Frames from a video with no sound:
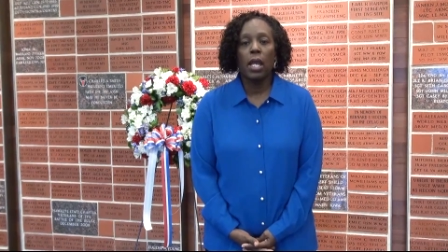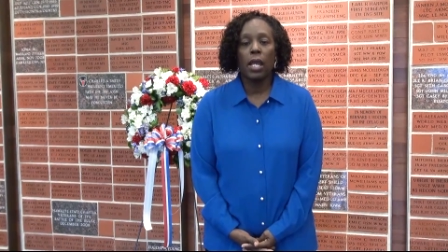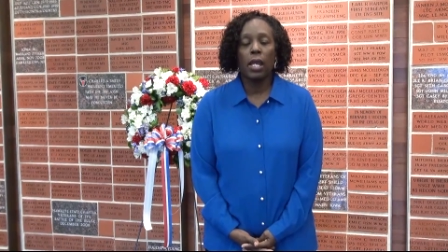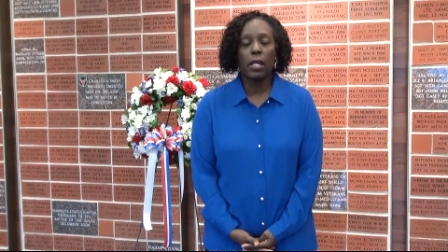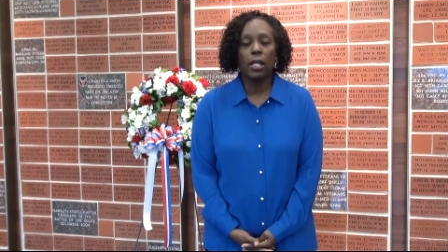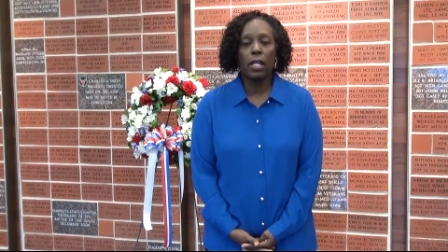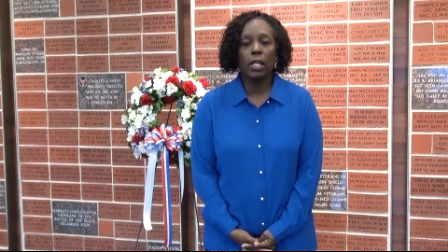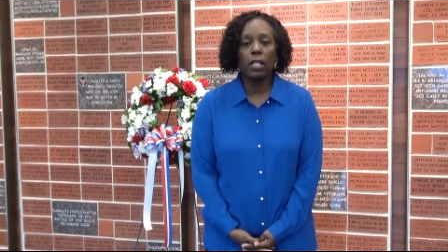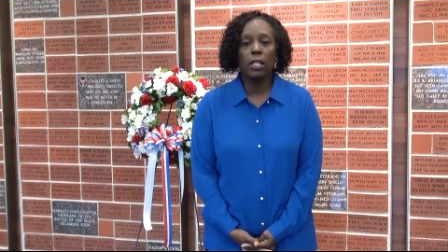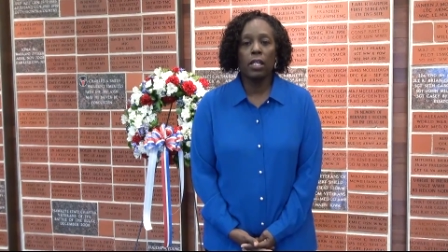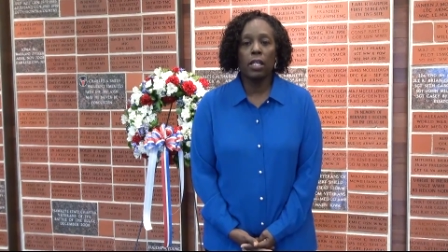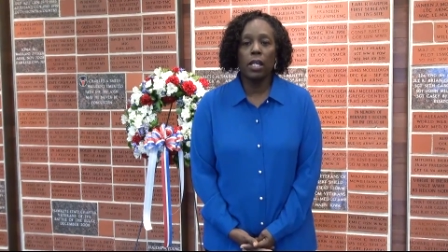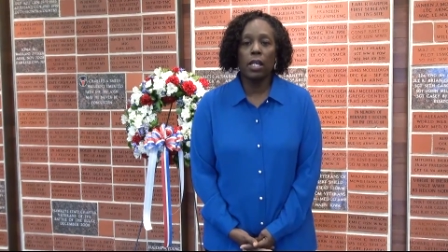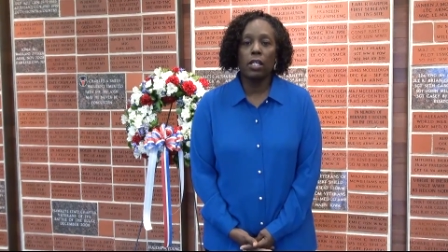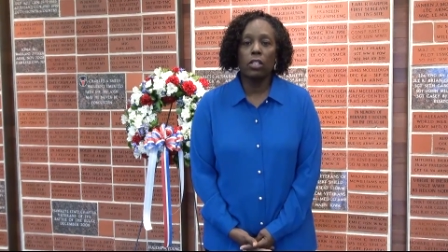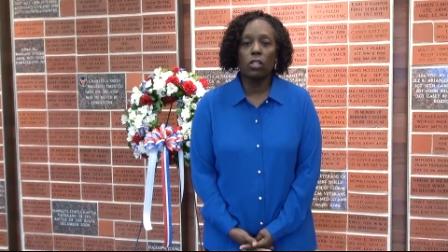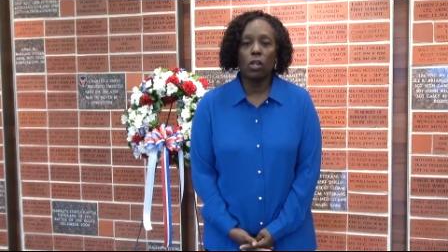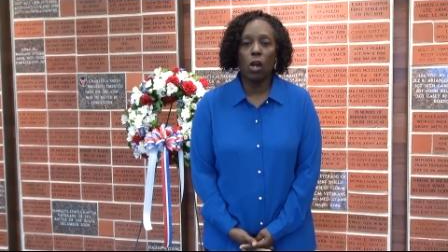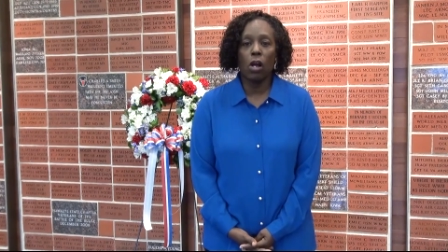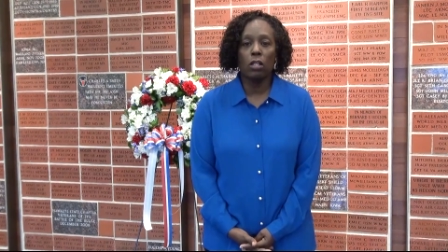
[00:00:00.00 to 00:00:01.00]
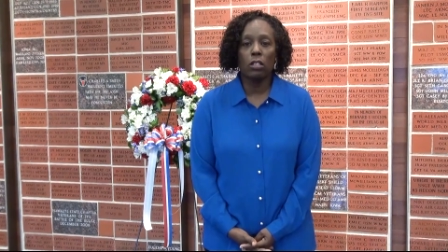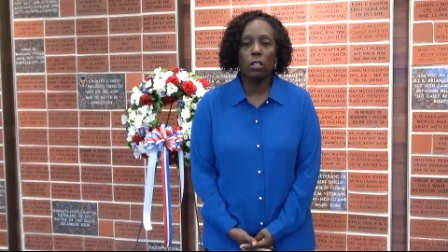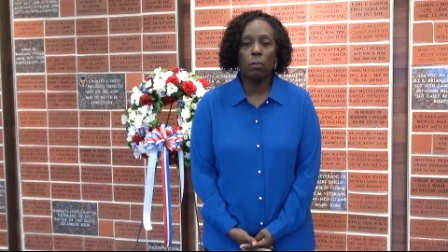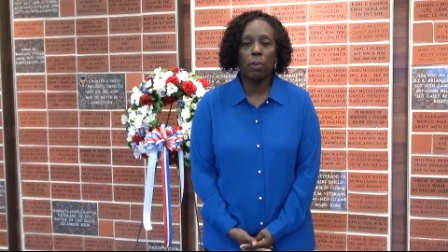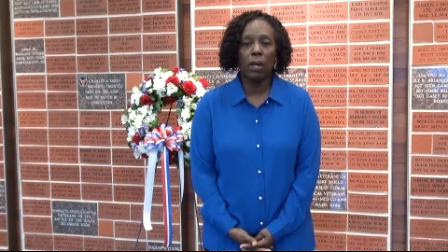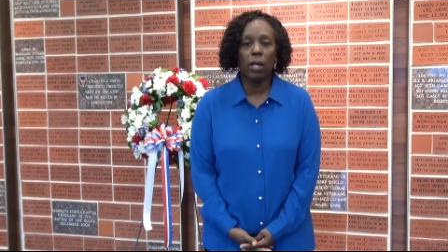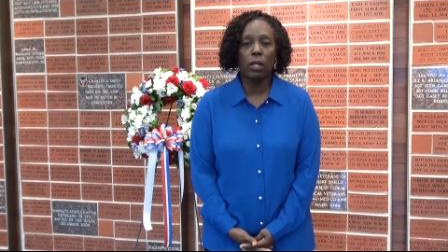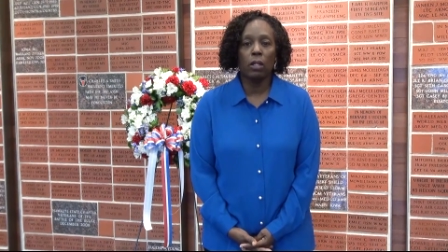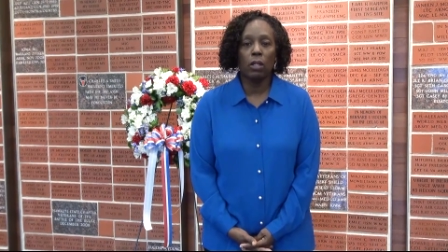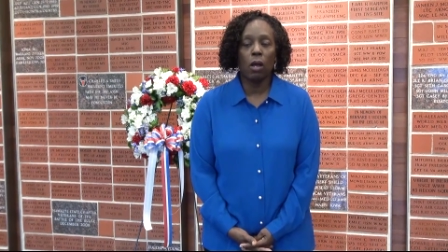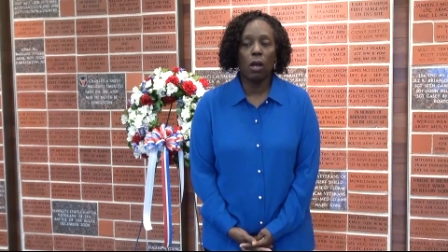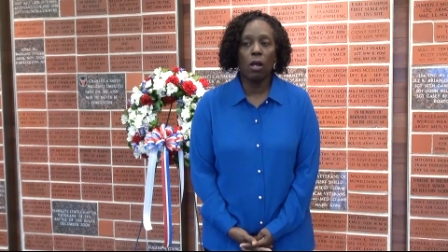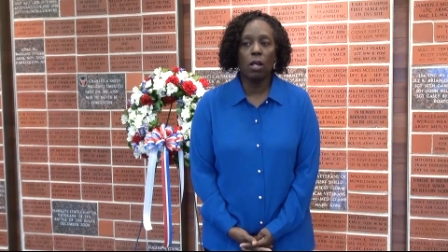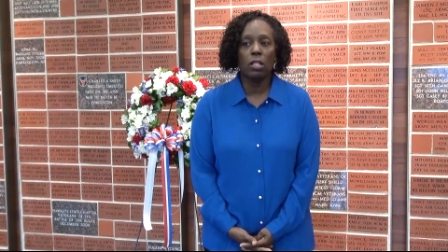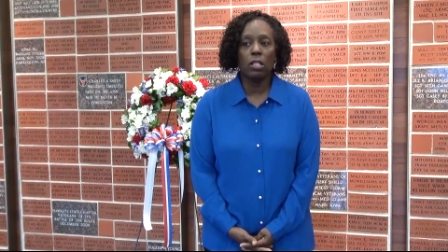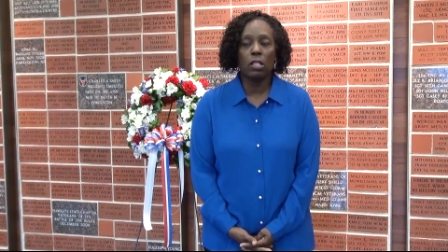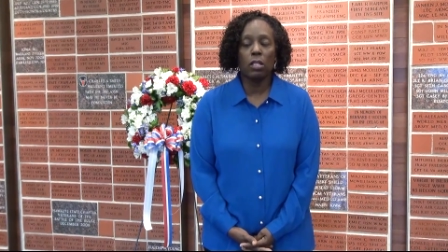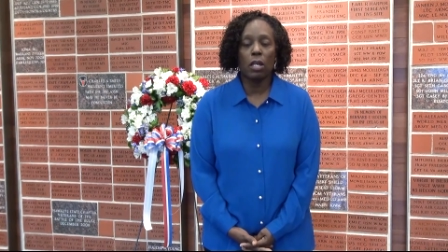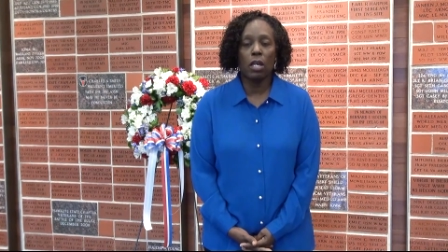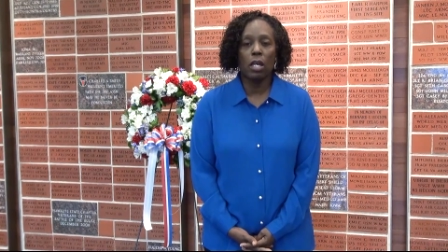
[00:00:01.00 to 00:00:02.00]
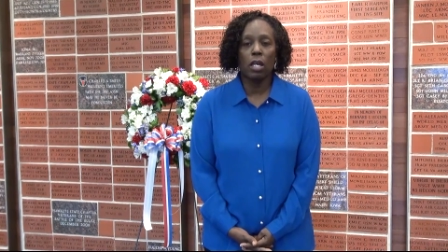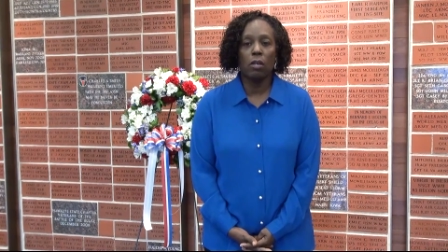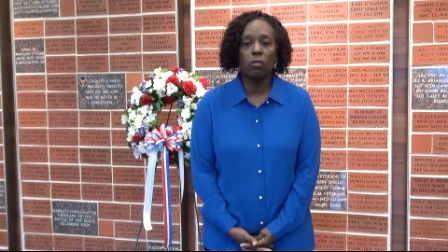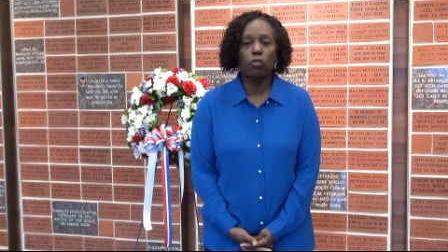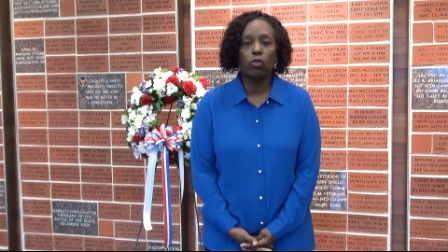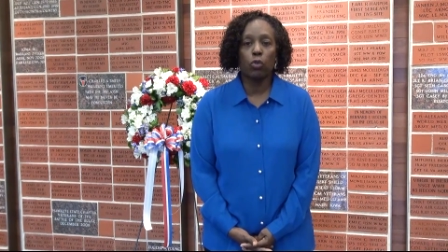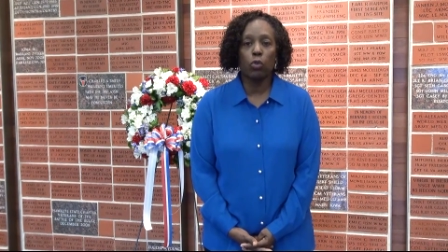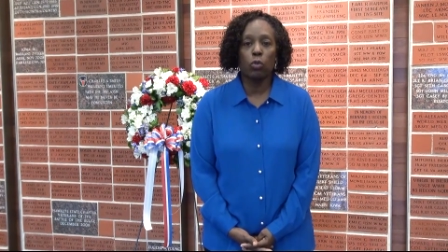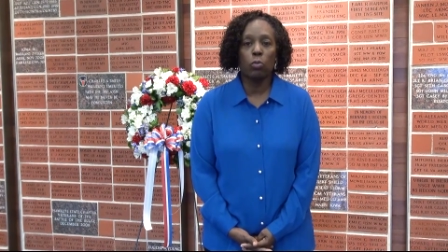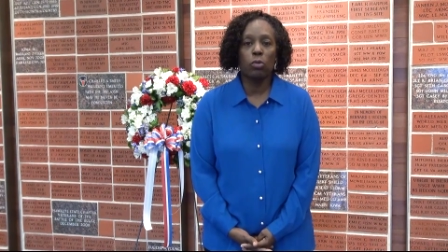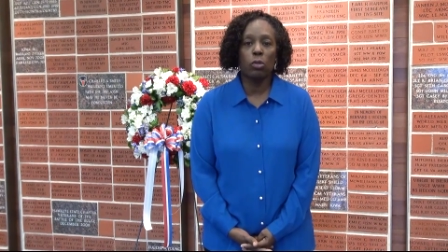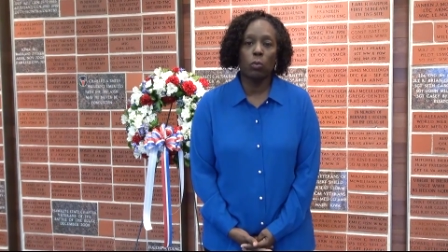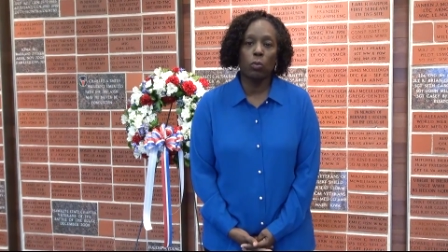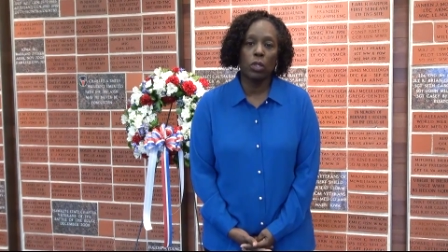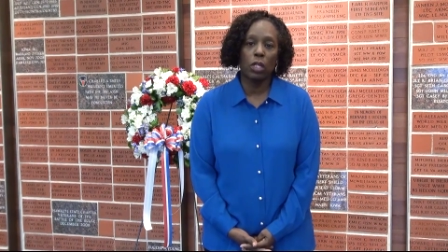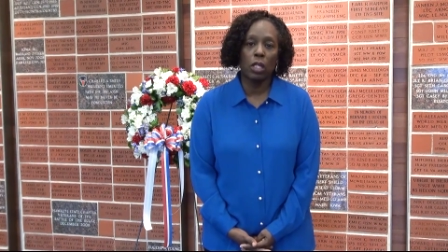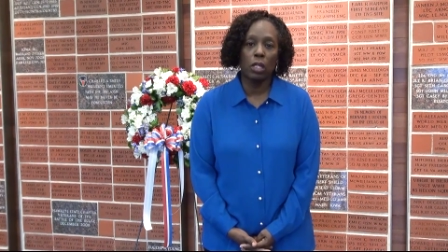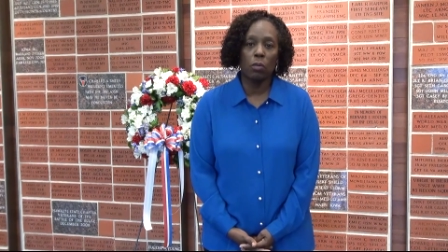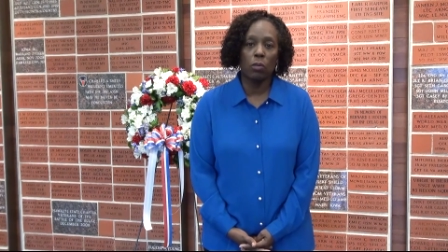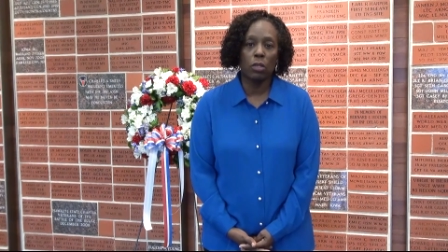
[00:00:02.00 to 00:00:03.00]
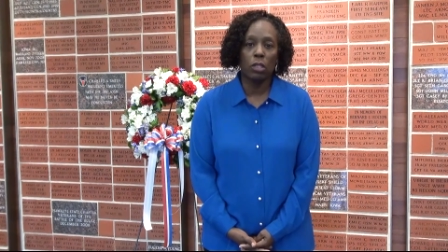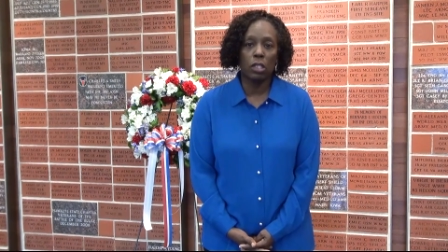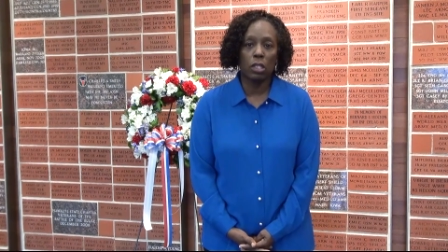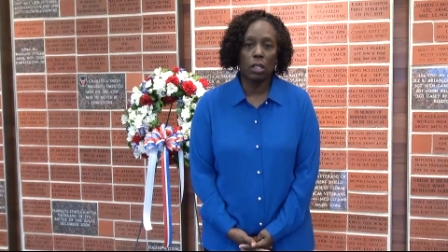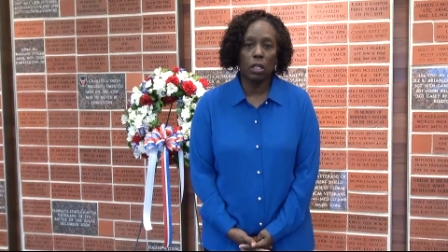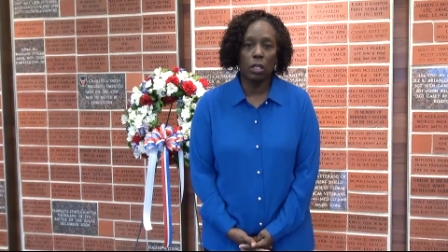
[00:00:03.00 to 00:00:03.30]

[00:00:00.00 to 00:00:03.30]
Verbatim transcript: and he talks about loss of troops when he was a